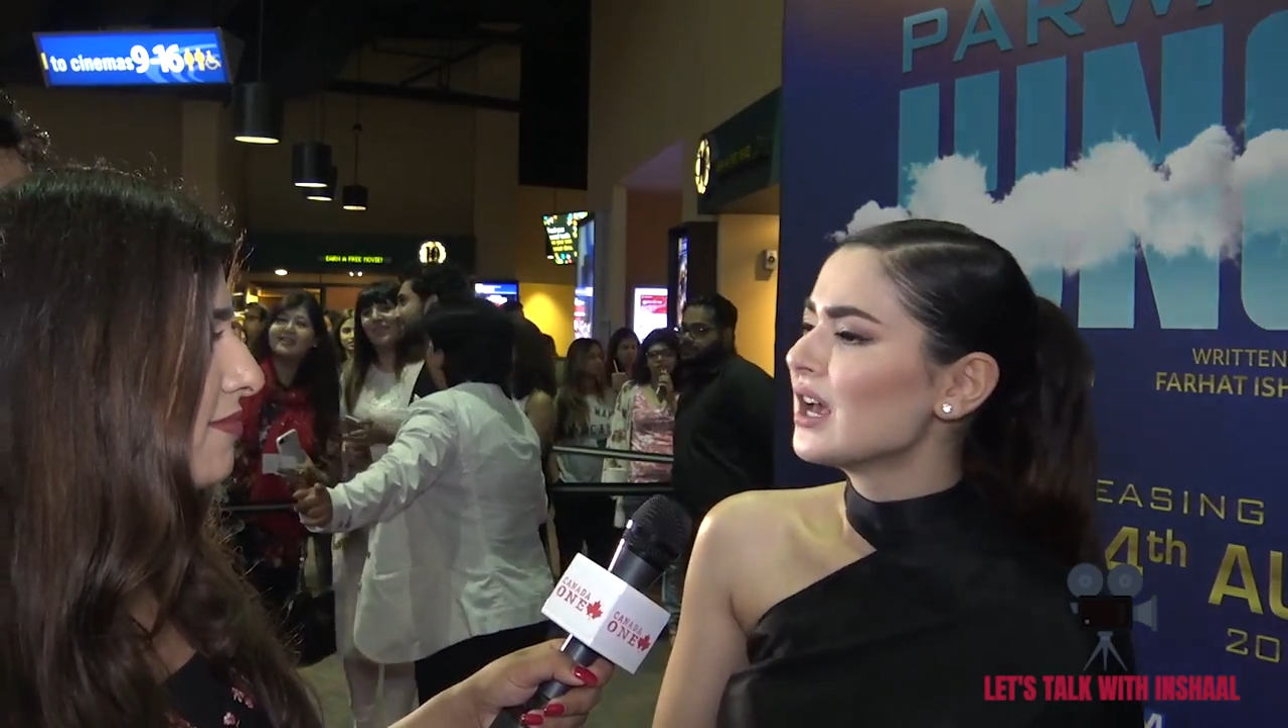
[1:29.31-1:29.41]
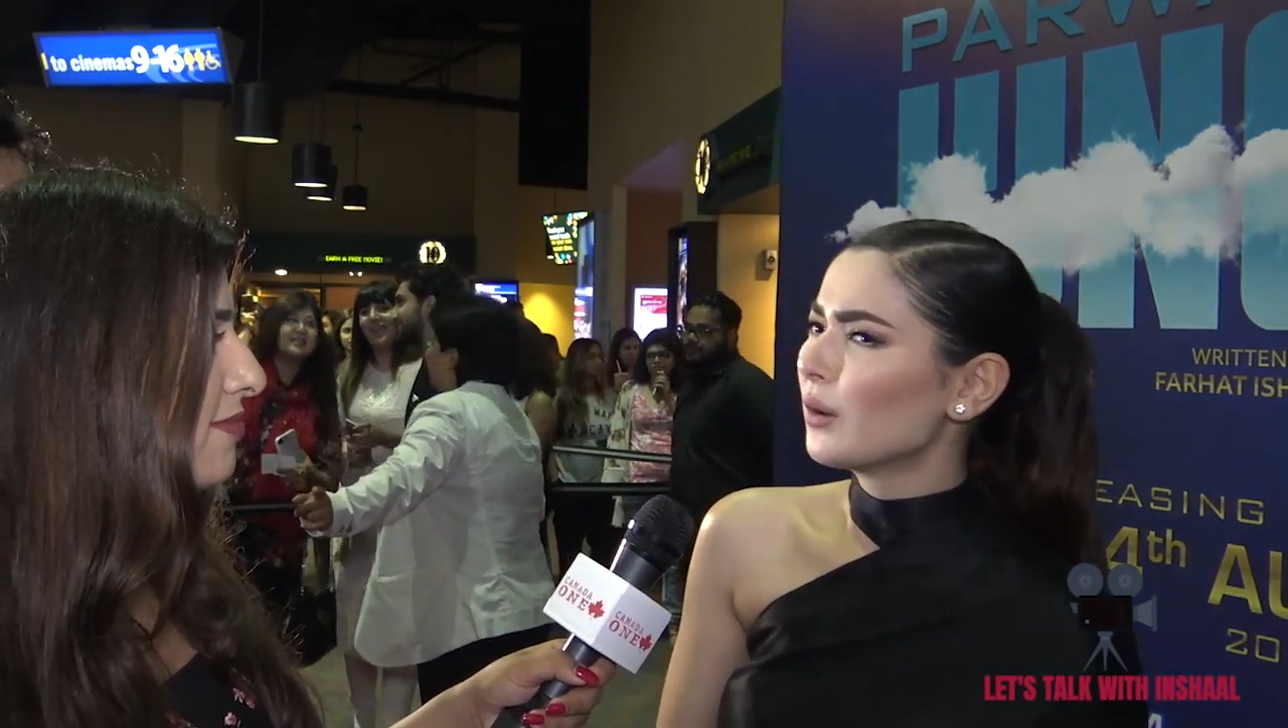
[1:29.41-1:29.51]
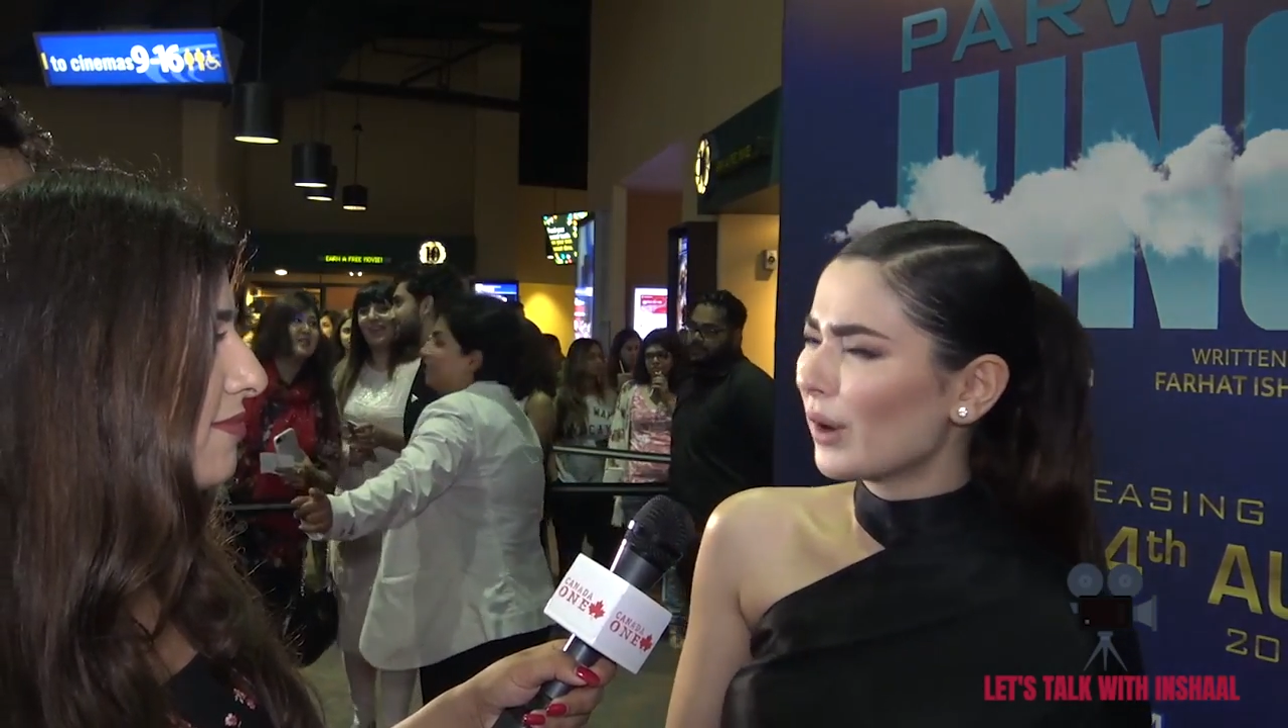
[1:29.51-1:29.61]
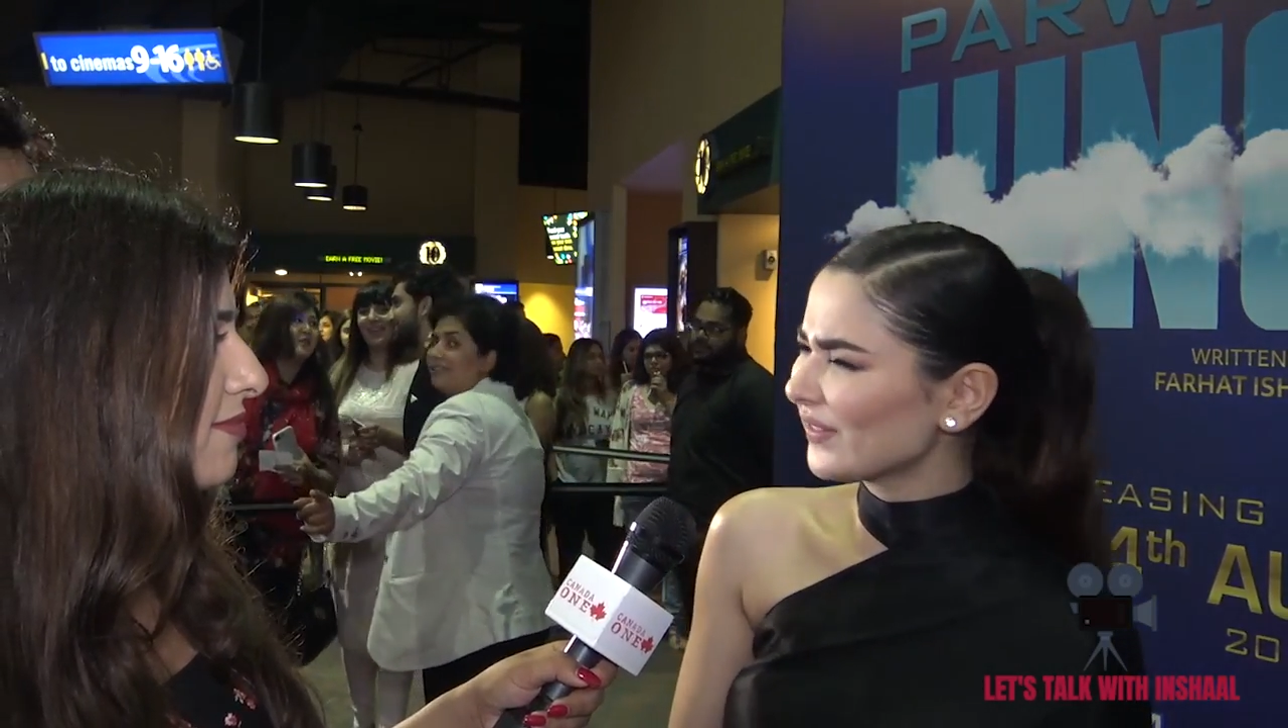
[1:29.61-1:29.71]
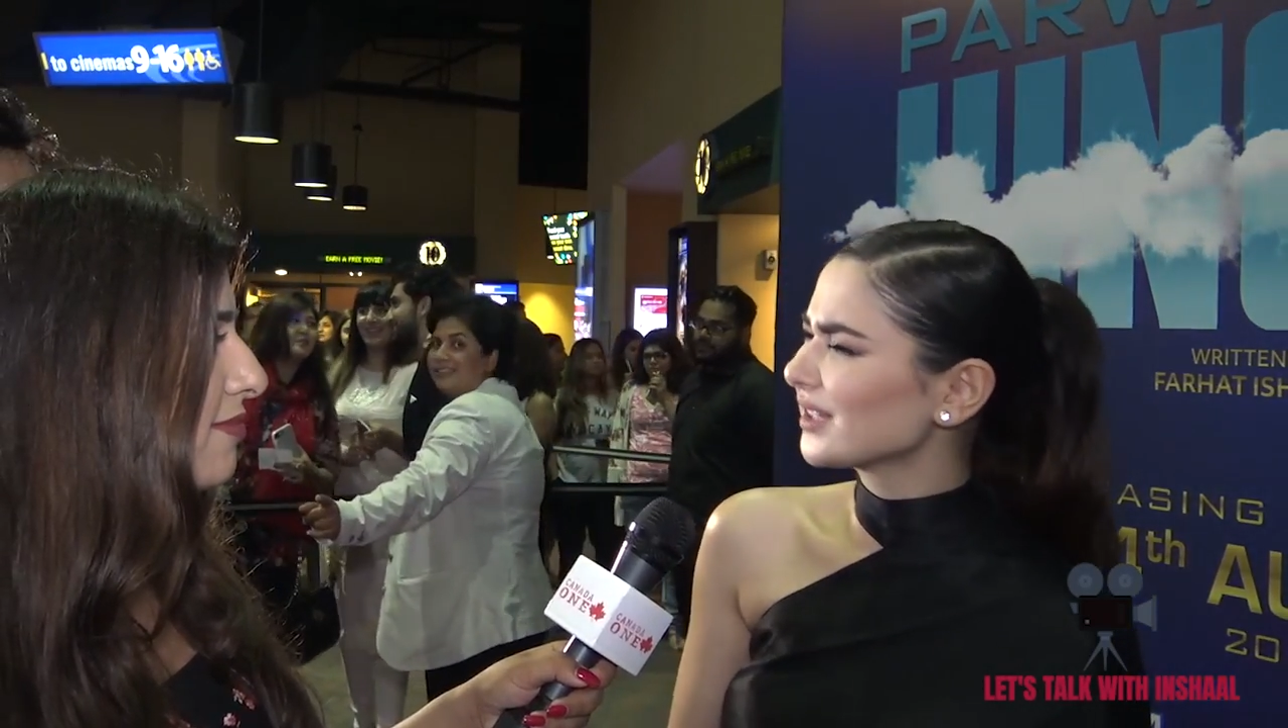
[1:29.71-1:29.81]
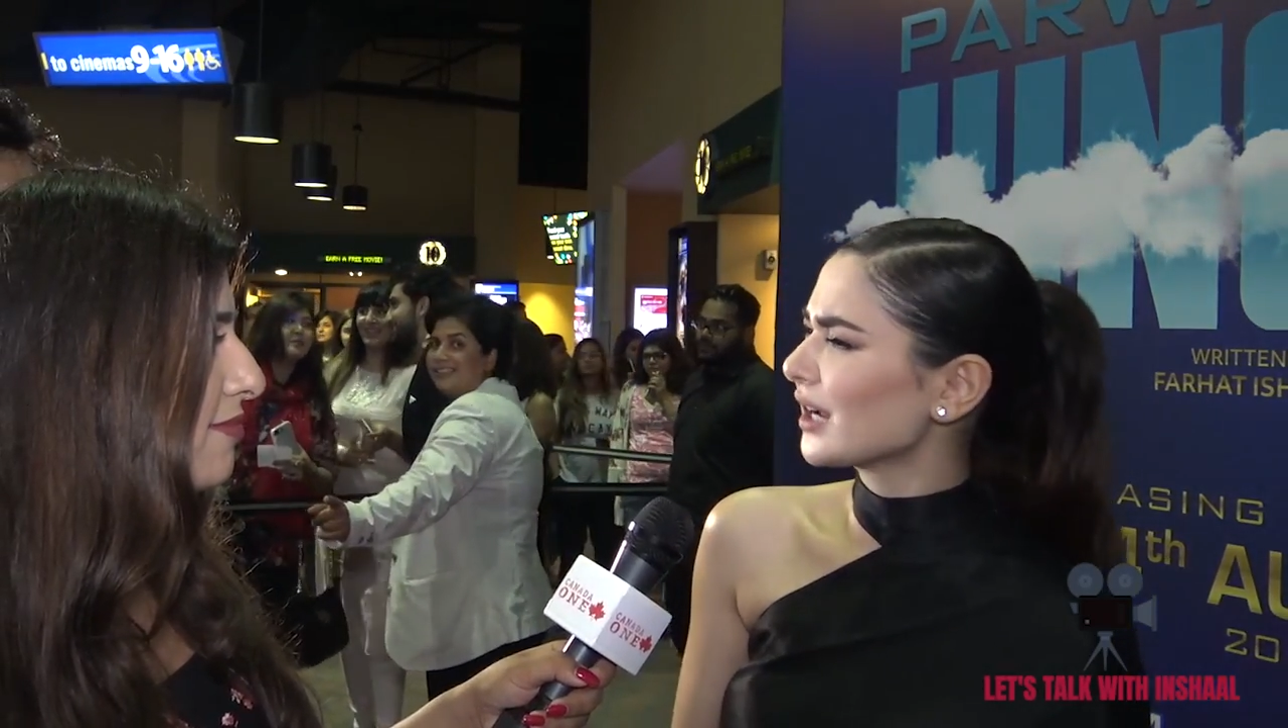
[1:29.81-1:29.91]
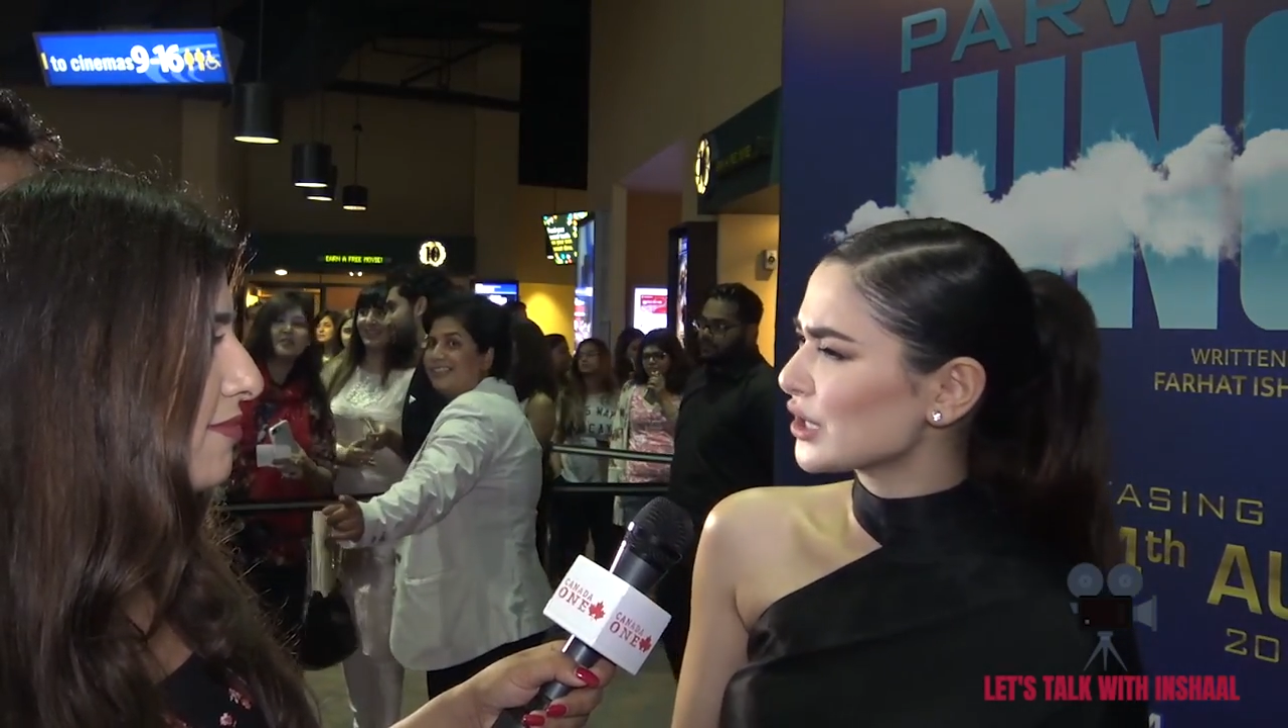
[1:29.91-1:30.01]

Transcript: one thing that I